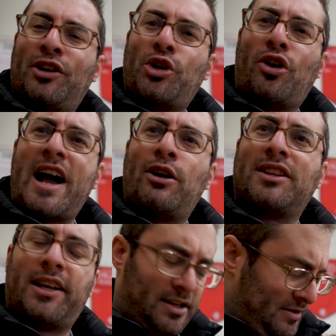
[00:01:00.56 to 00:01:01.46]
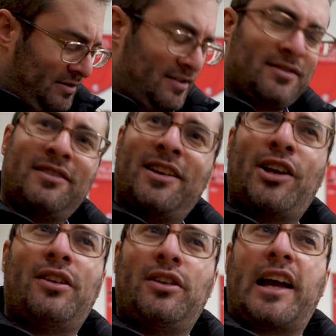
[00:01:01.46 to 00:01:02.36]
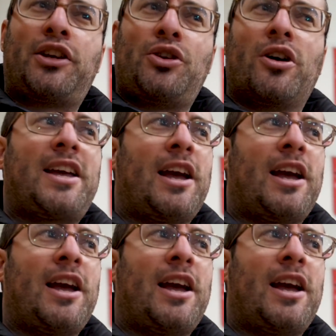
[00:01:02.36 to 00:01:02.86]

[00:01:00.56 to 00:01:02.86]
your outlet, like your